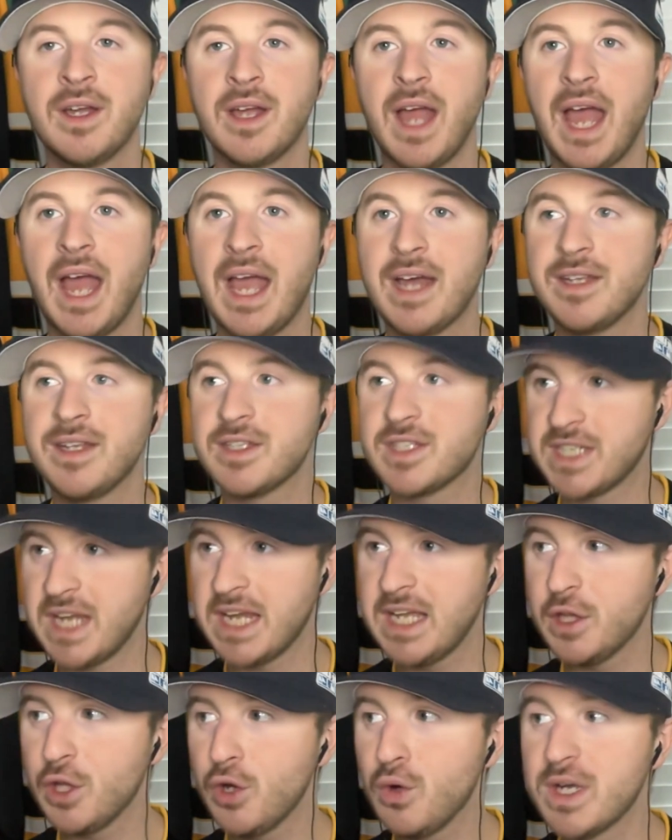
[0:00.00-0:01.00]
And
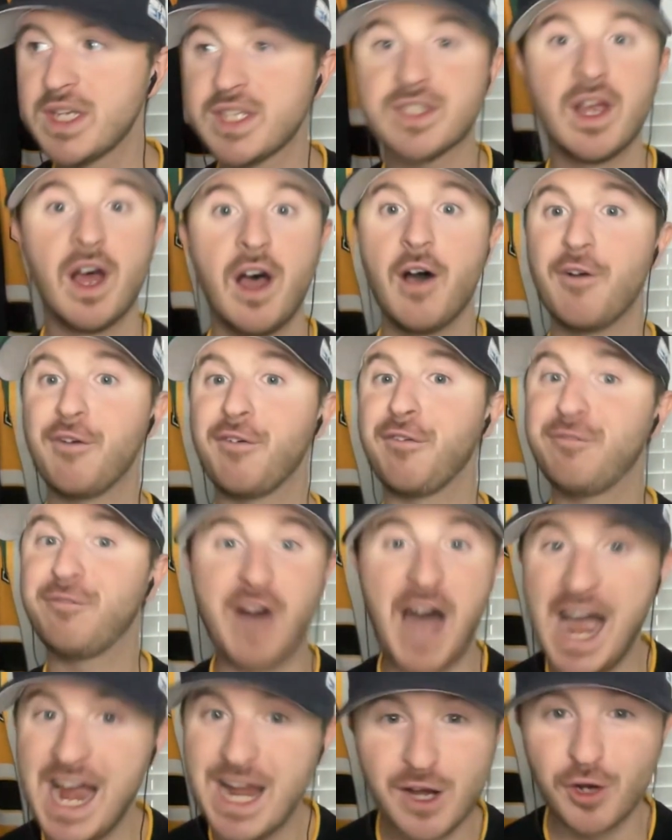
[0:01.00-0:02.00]
St. Louis
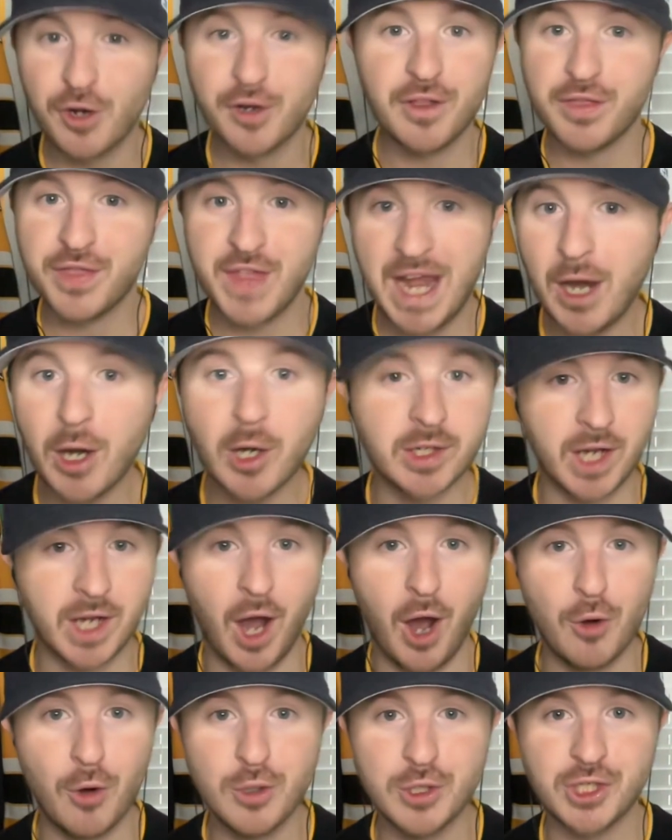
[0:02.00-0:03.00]
fired their
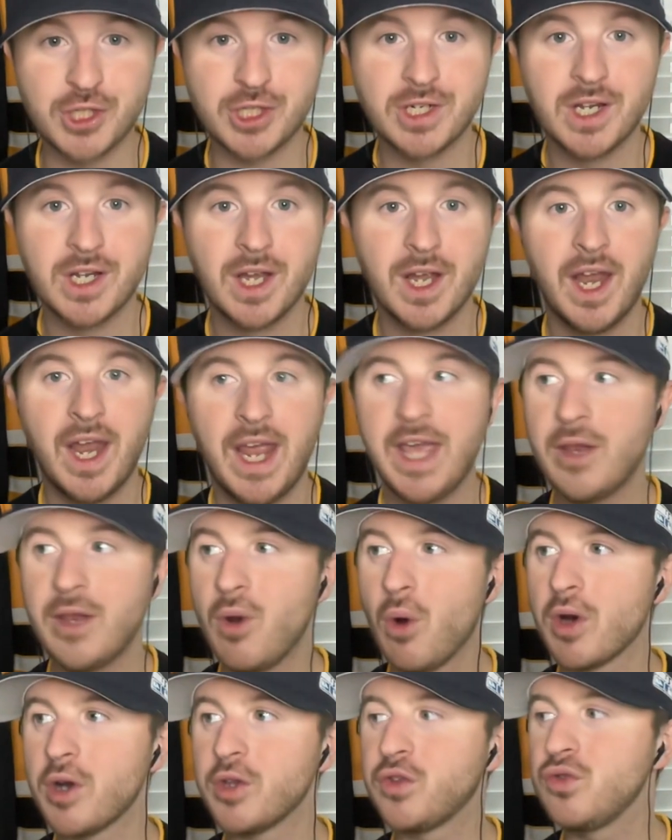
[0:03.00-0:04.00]
coach in
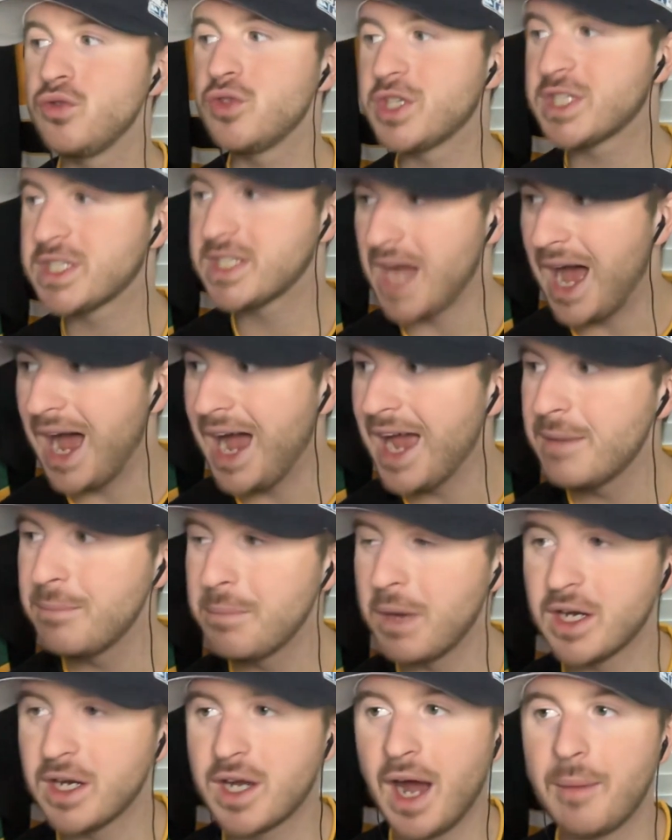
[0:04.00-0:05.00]
order to sign
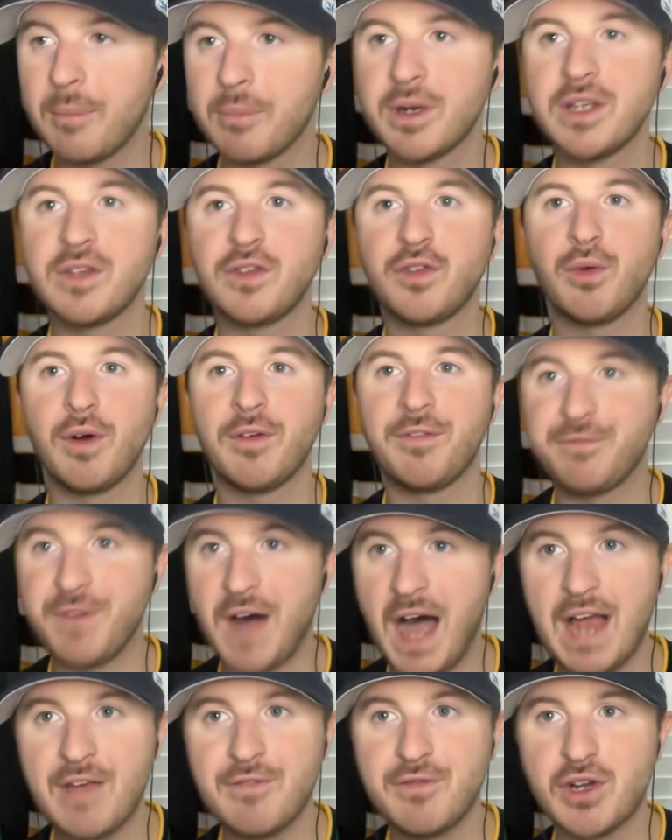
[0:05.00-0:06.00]
Montgomery to a
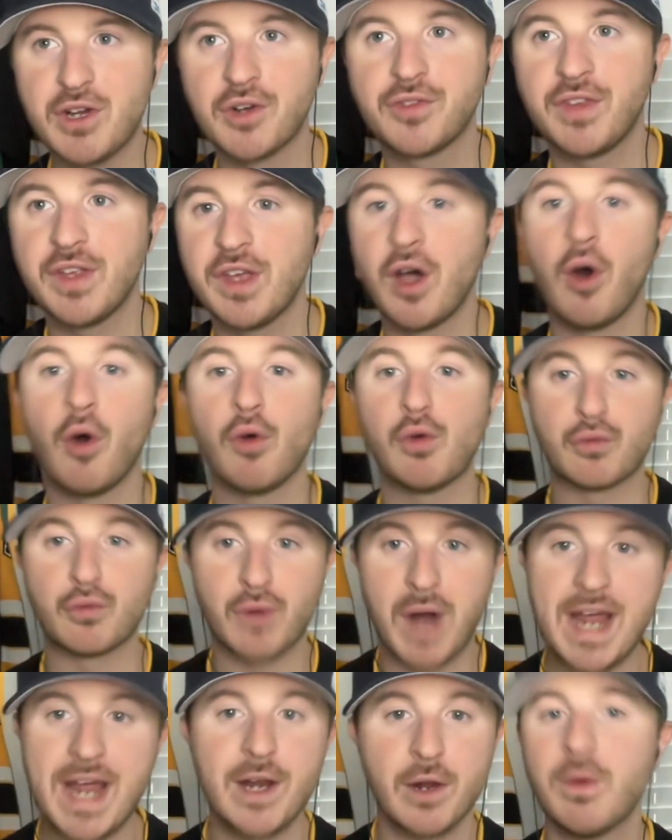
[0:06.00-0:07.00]
5-year deal
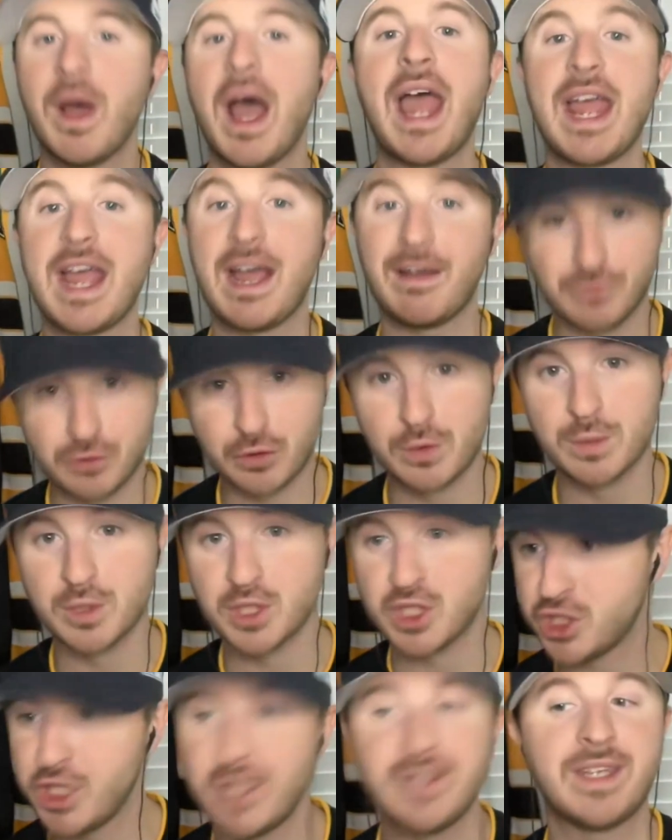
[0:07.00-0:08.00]
right away after he was
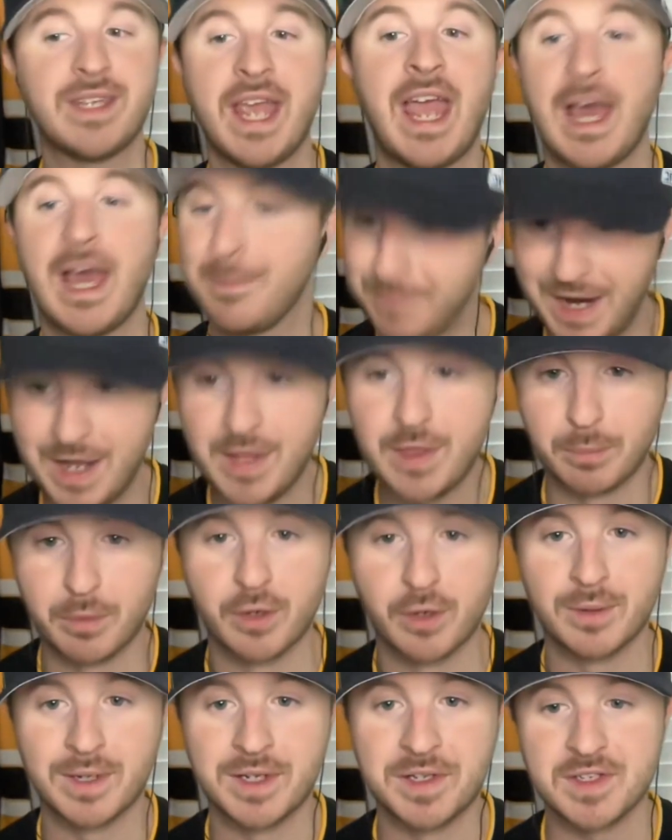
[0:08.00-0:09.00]
shit-canned by the
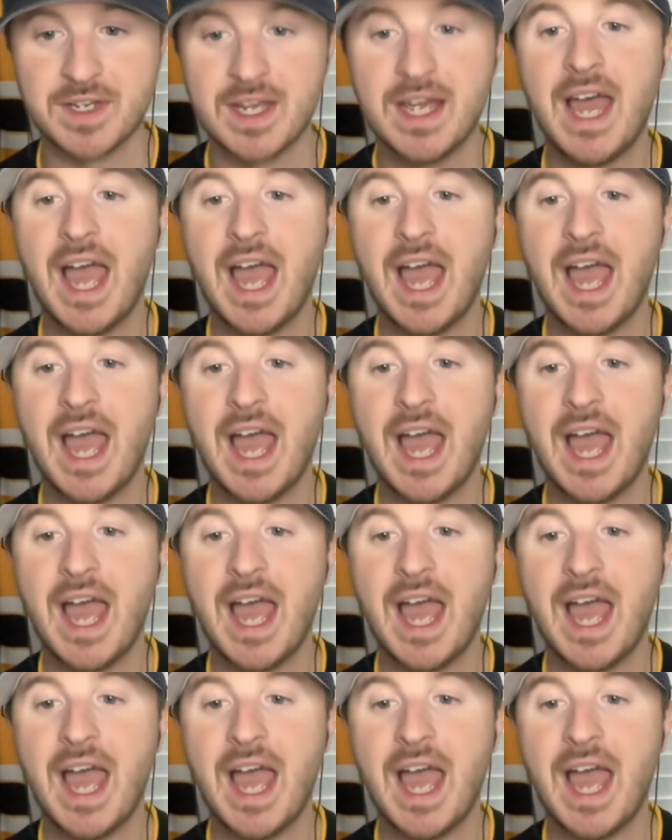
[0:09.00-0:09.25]
Bruins.